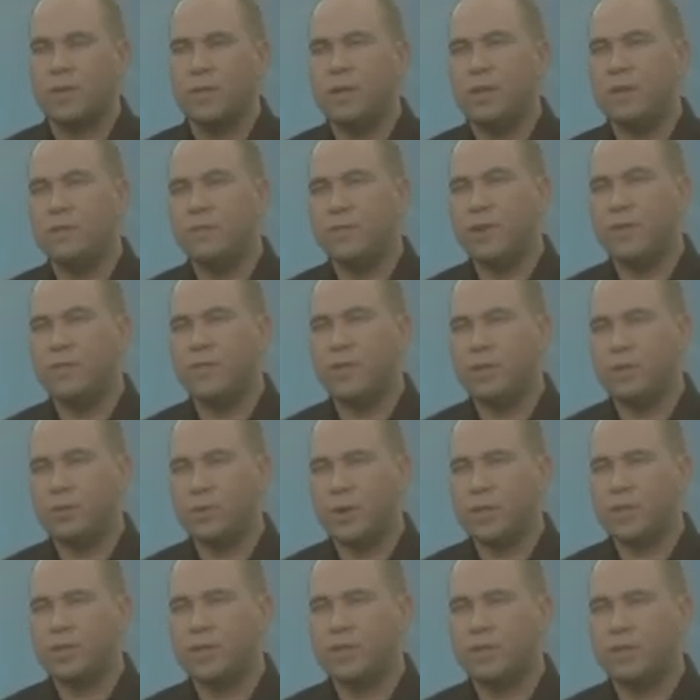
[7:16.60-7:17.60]
If you have any
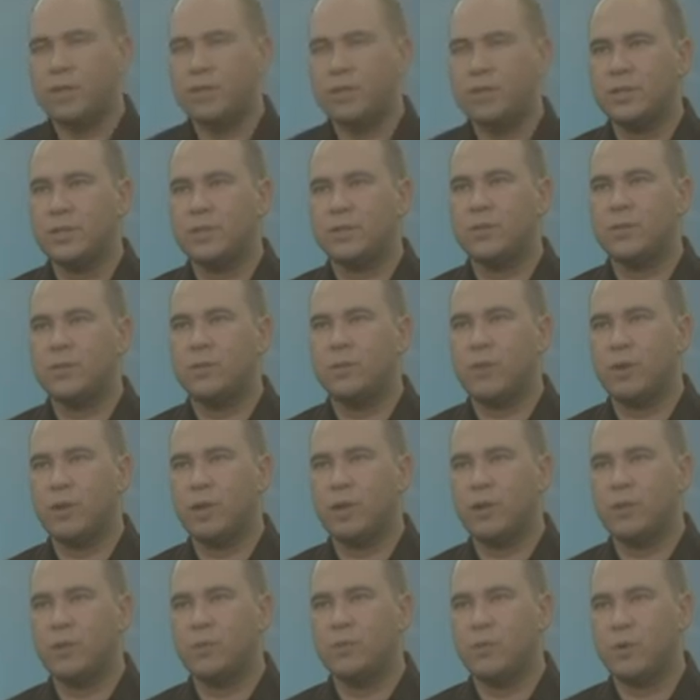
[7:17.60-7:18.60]
questions or want
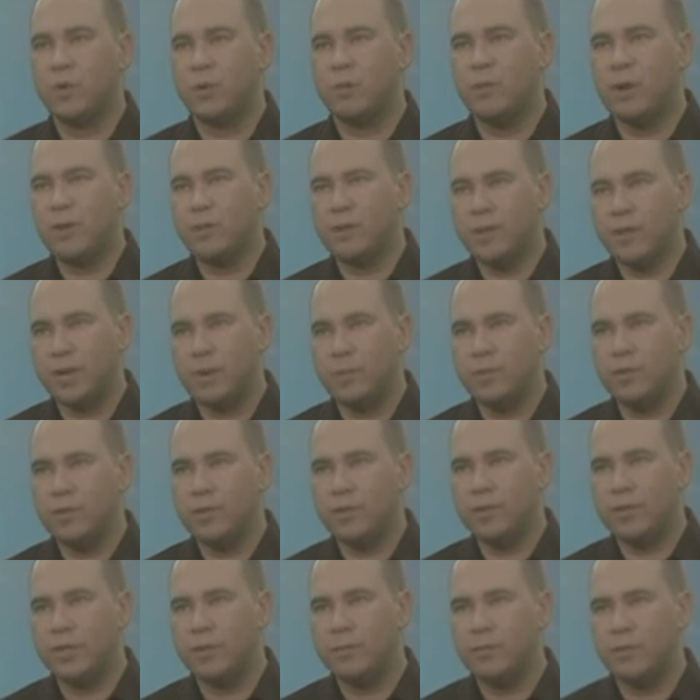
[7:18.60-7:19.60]
to learn more about the
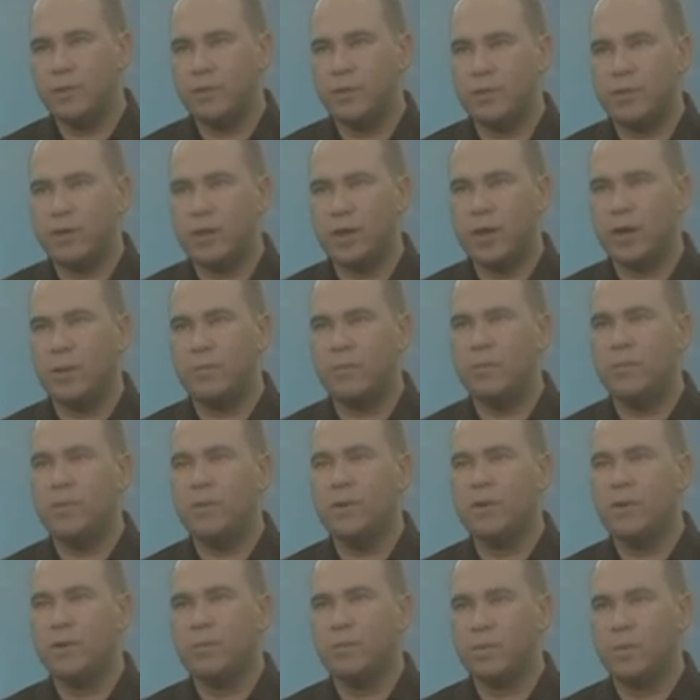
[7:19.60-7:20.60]
Neighborhood Team Program,
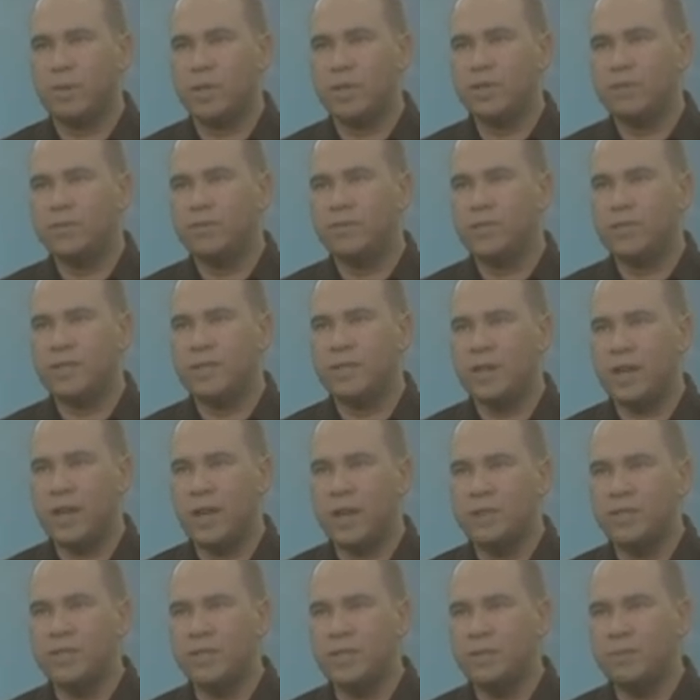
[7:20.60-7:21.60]
please visit
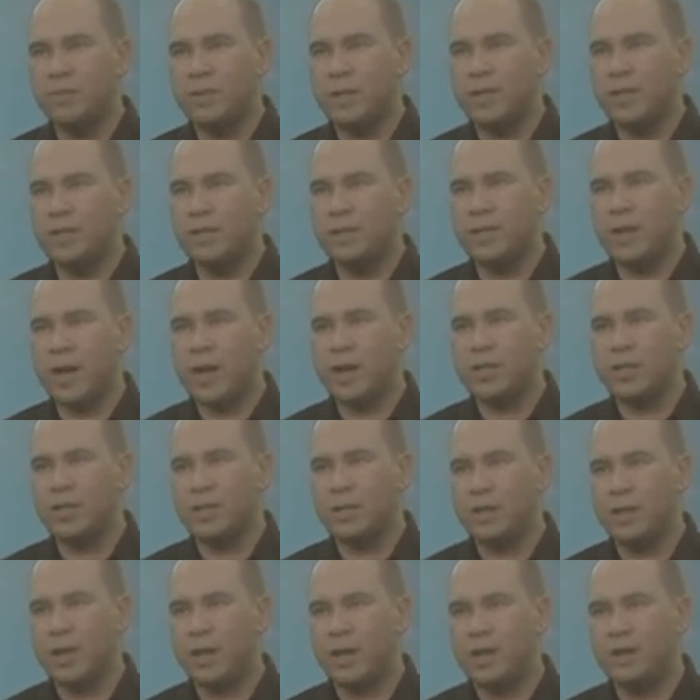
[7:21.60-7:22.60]

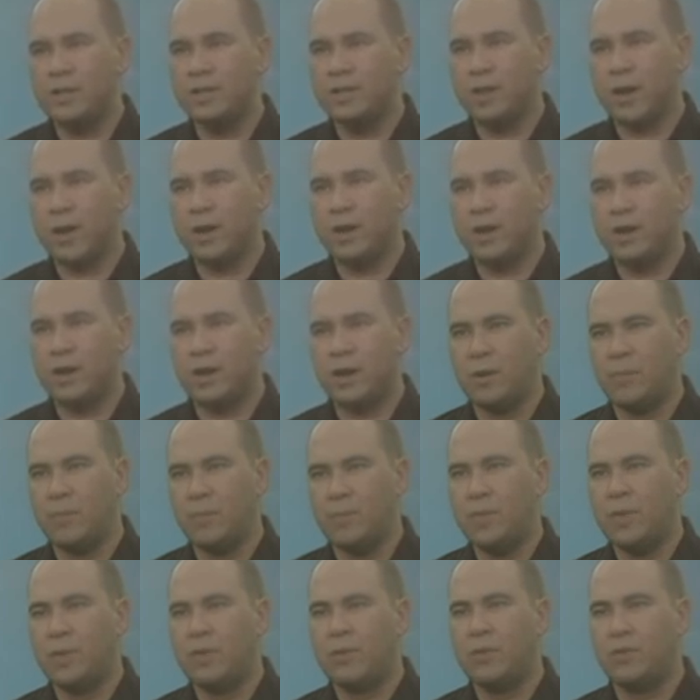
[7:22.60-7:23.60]

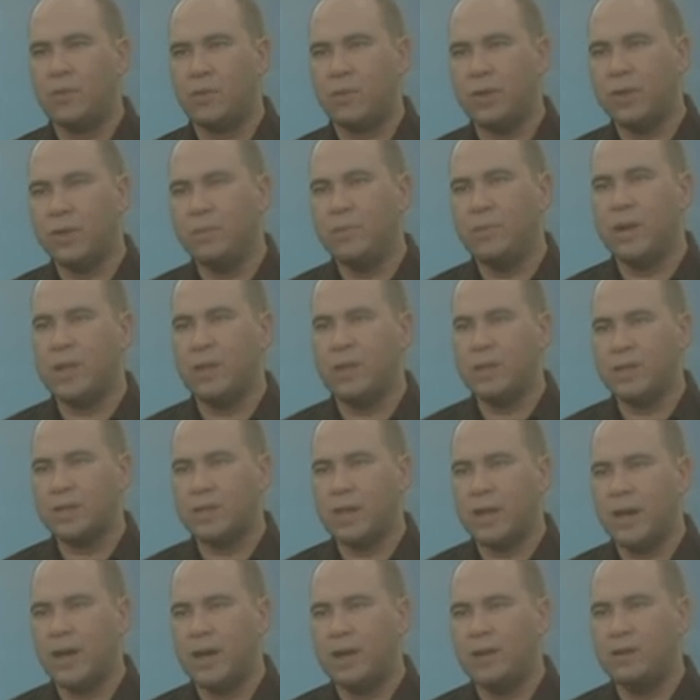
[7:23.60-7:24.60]
ntp-la.com or email us
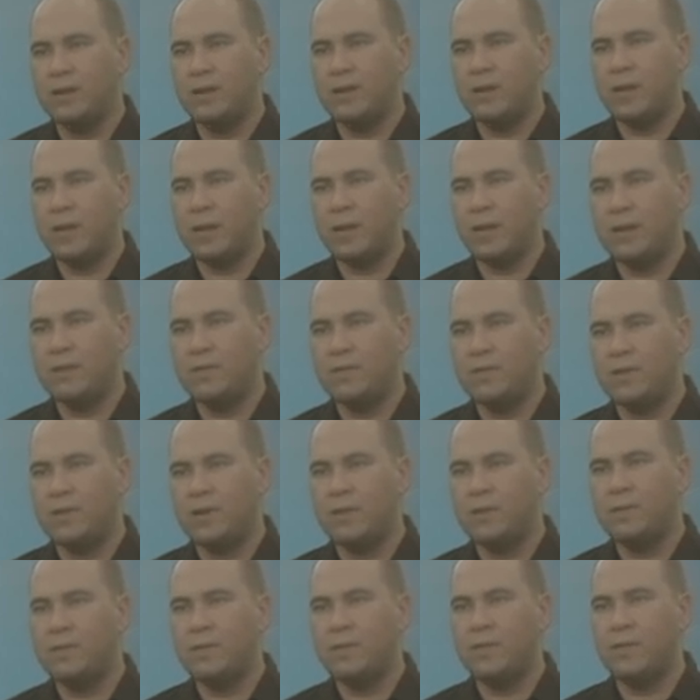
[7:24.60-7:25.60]
at
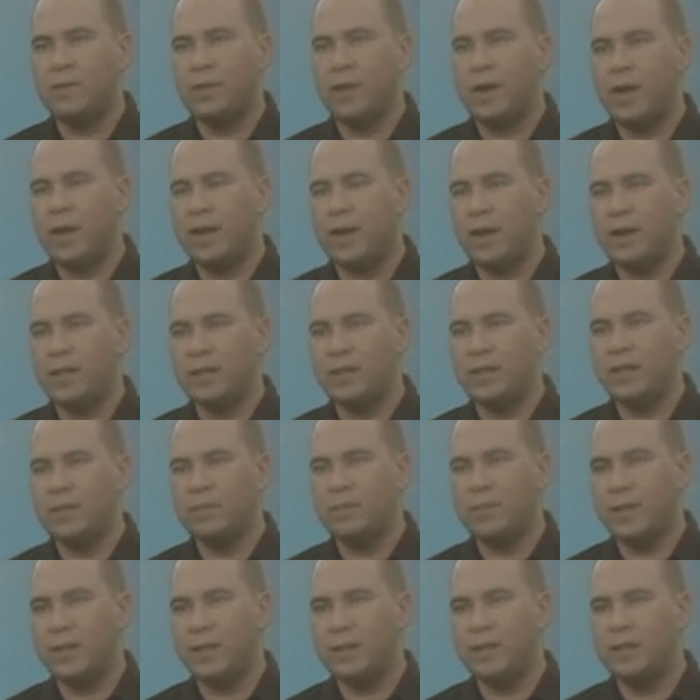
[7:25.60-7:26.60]

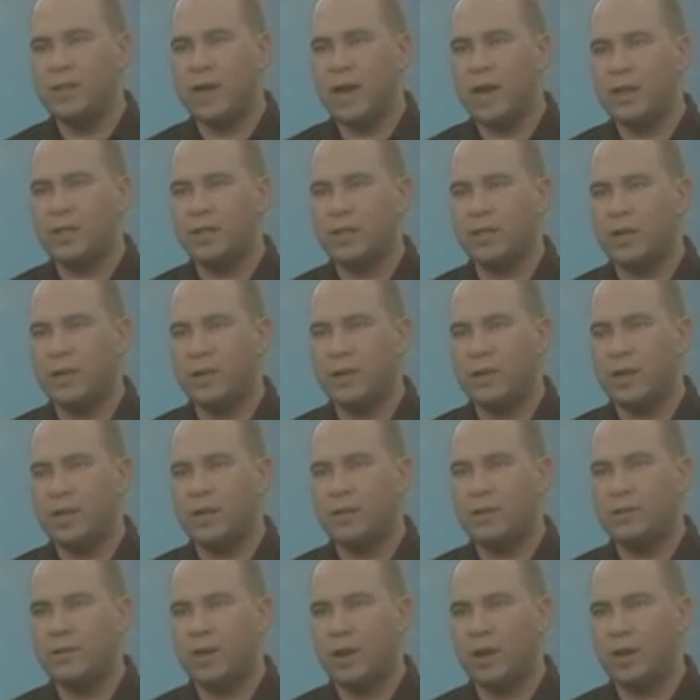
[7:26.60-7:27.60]

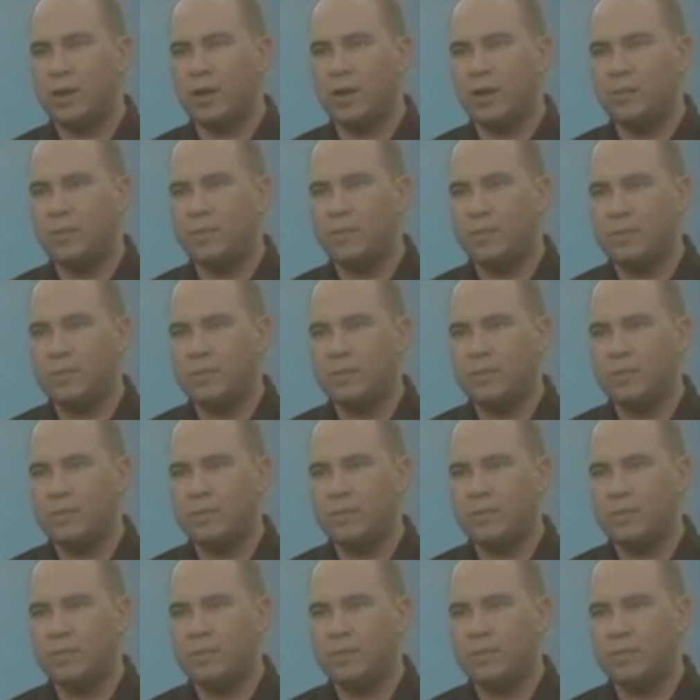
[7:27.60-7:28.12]
info@ntp-la.com.